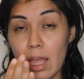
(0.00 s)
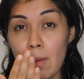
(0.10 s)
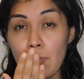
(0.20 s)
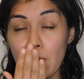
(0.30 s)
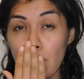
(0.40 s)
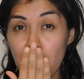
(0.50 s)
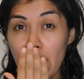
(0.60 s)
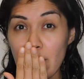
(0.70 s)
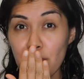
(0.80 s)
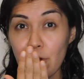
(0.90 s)
and put it
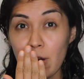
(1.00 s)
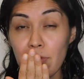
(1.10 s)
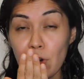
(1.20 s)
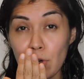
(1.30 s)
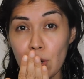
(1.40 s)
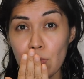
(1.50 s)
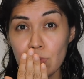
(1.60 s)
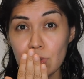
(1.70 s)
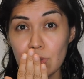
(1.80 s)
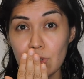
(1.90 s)
right in front of your
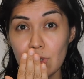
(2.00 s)
nose.